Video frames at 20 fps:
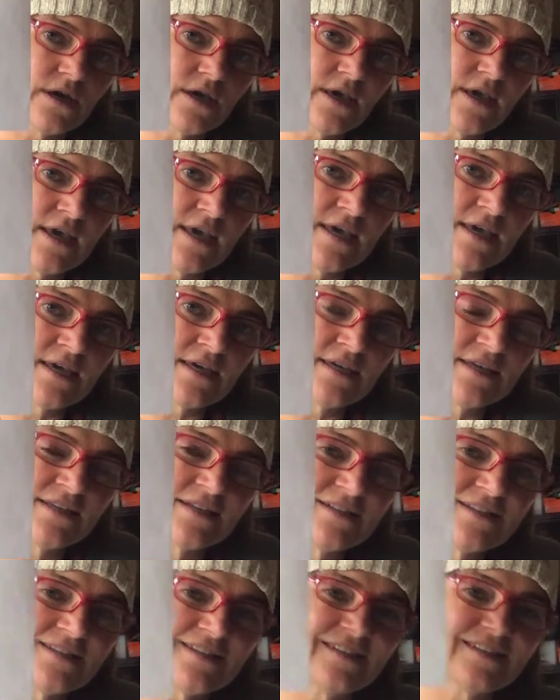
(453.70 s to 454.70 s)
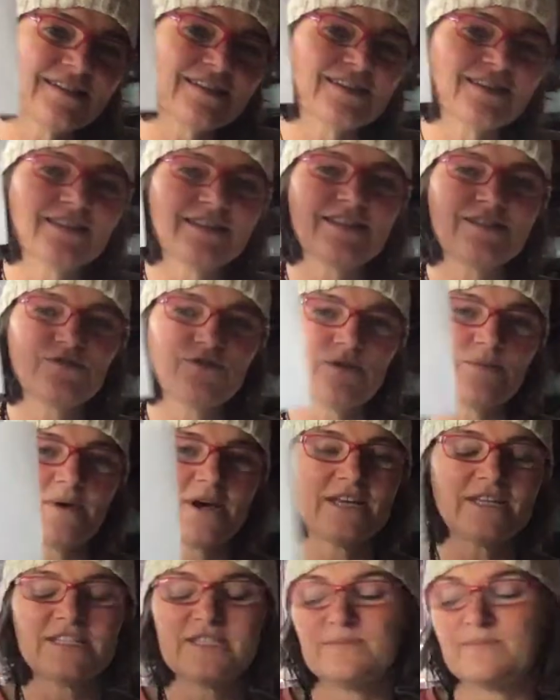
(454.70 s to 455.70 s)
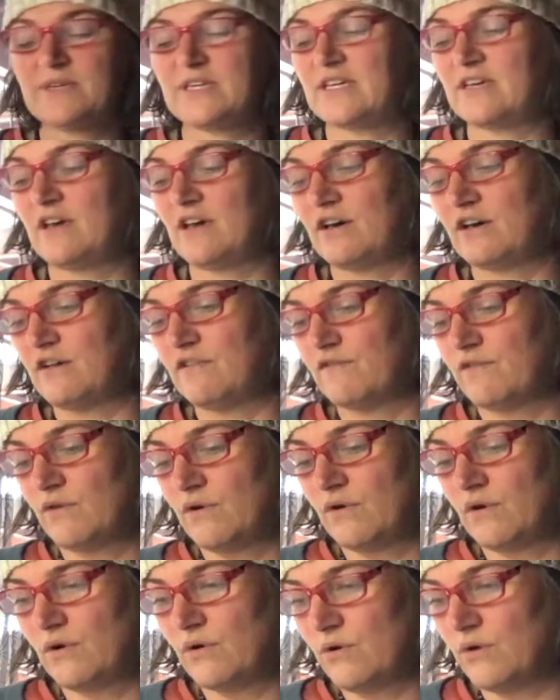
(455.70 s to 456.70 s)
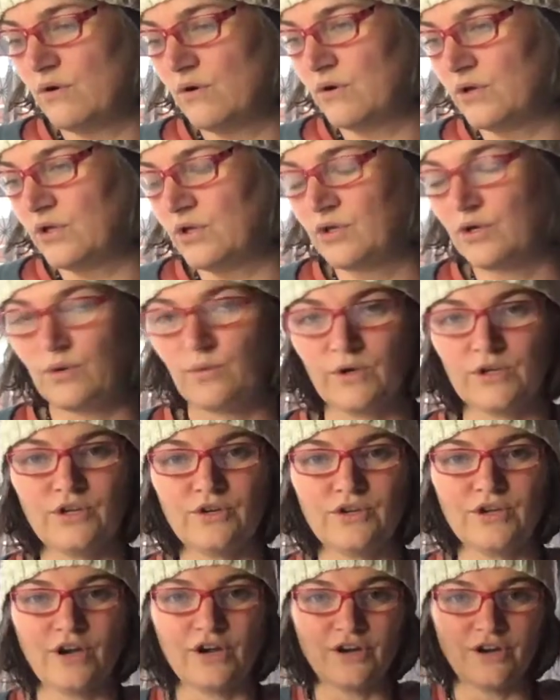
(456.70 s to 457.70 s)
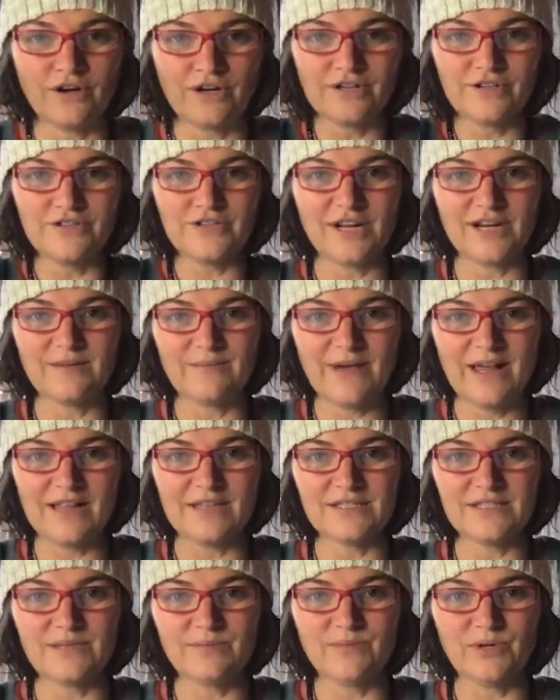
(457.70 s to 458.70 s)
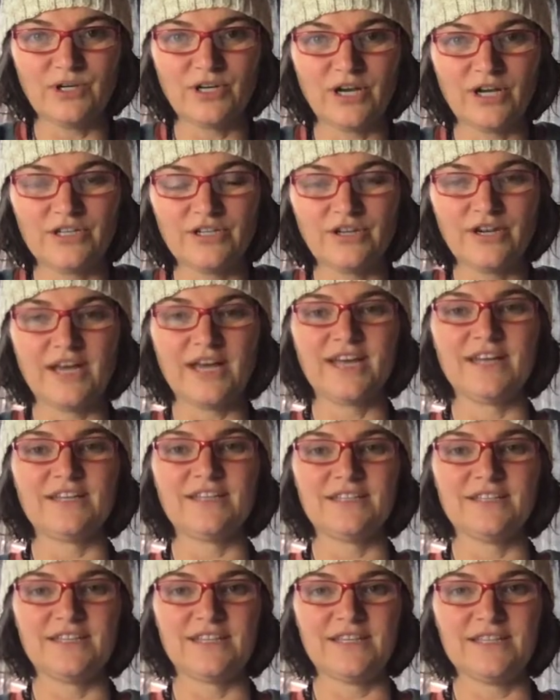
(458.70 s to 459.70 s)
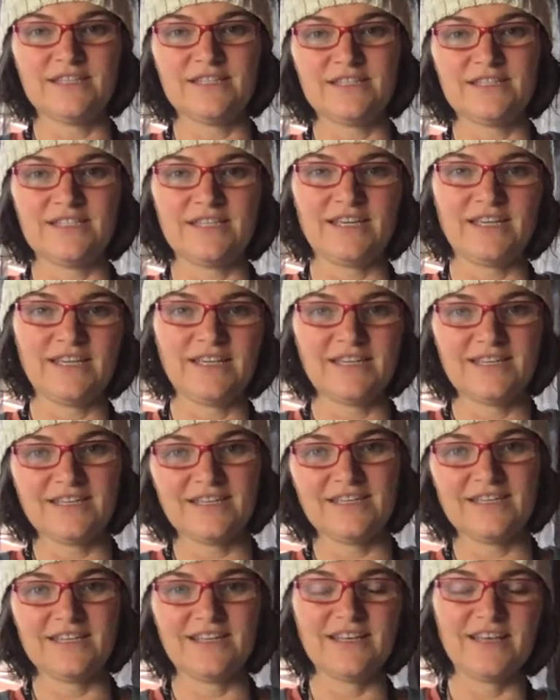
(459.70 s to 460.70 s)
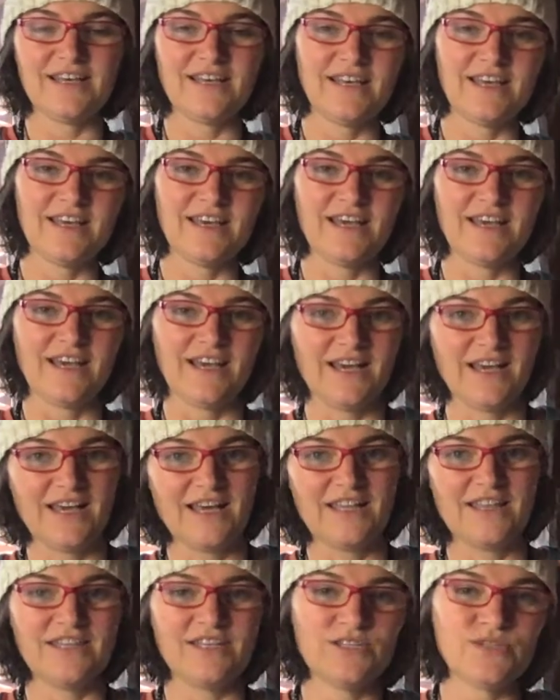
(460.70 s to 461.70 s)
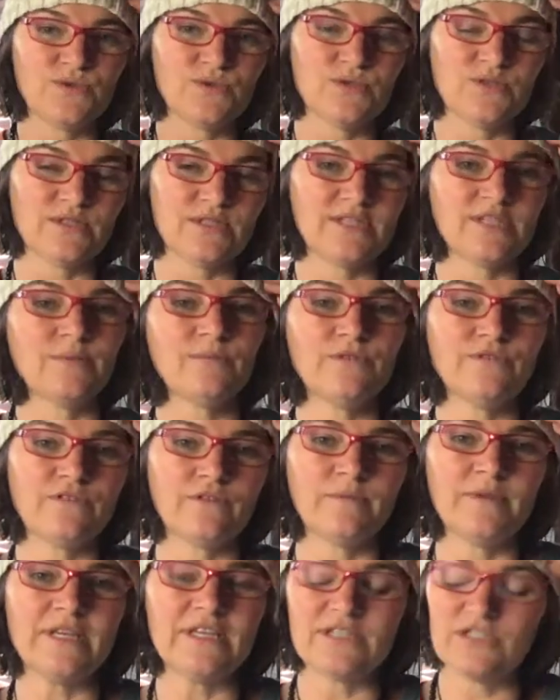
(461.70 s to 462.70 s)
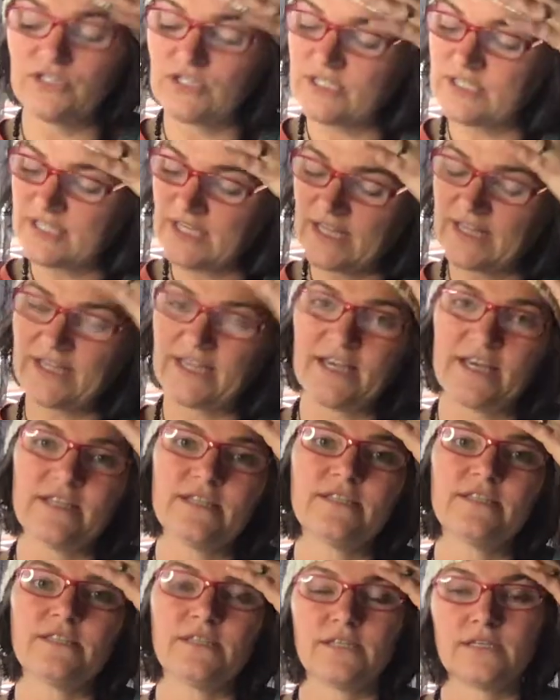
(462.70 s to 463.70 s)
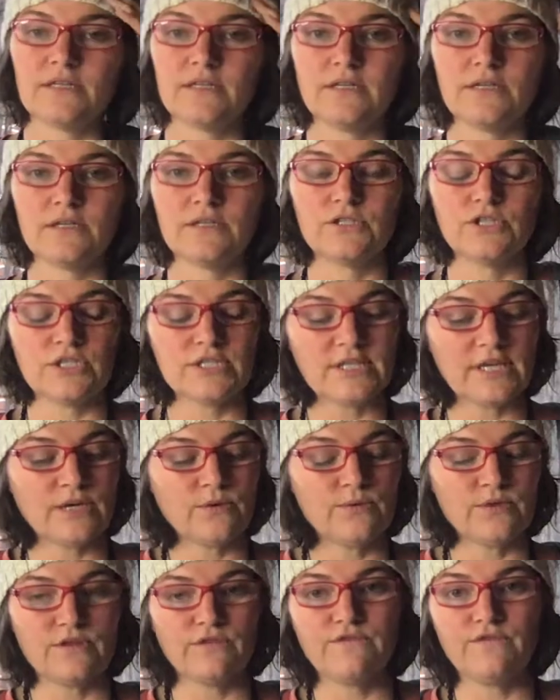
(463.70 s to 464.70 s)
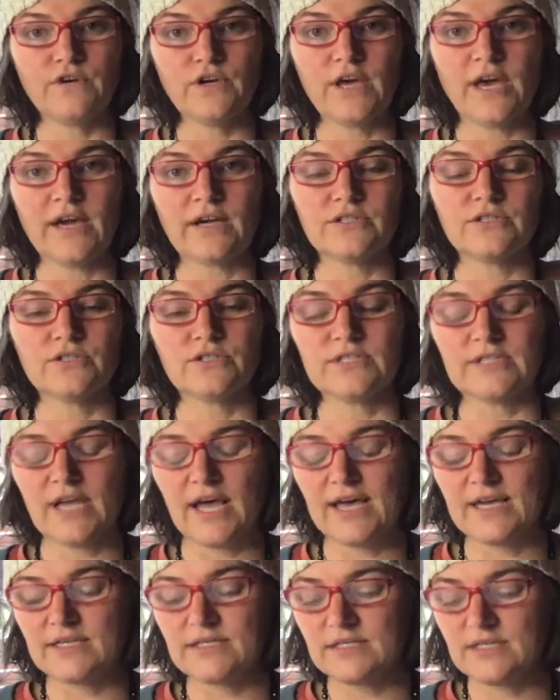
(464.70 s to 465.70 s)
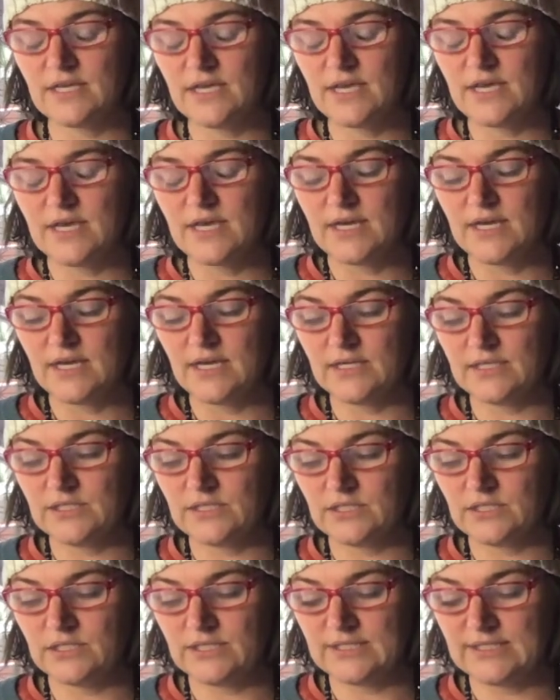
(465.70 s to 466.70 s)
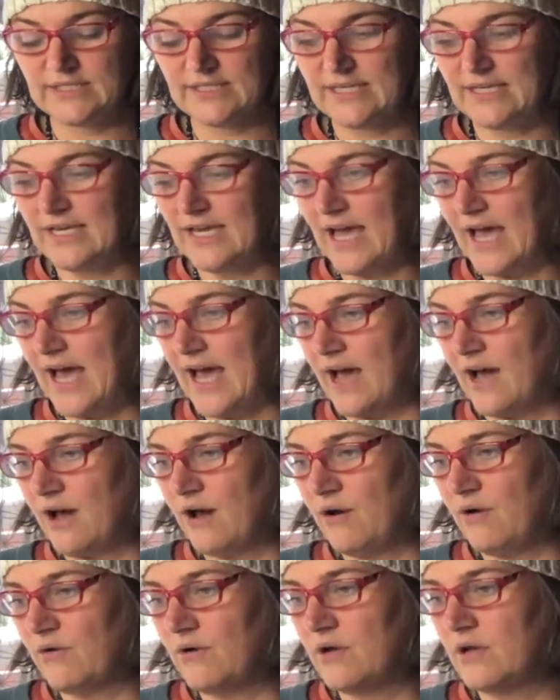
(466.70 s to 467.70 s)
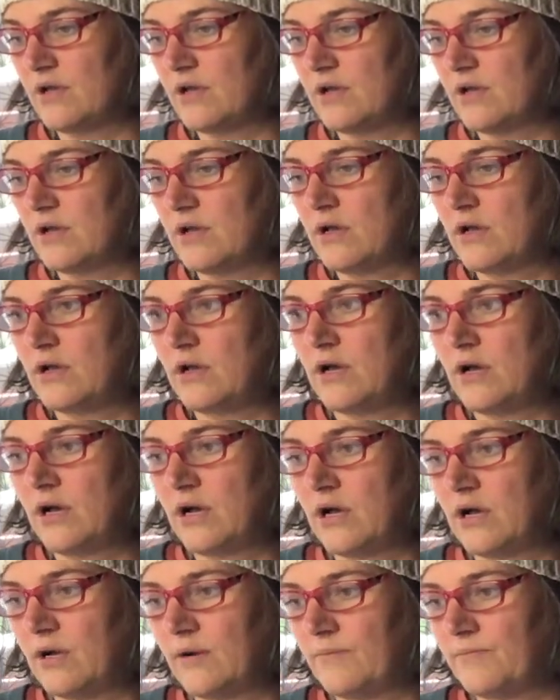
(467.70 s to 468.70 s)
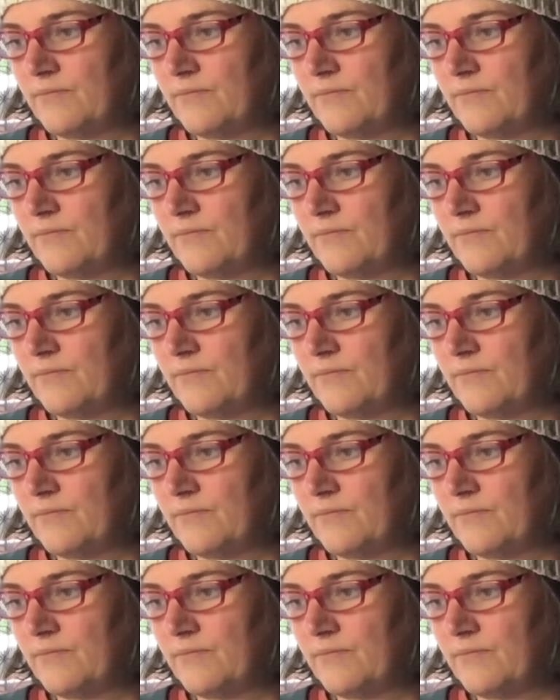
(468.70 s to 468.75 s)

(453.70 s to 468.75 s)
And this reminds me of, when you're younger and you try to balance a book on your head in the sea. This symbol for me is just telling us, just like with the foot exercise, is to see how, how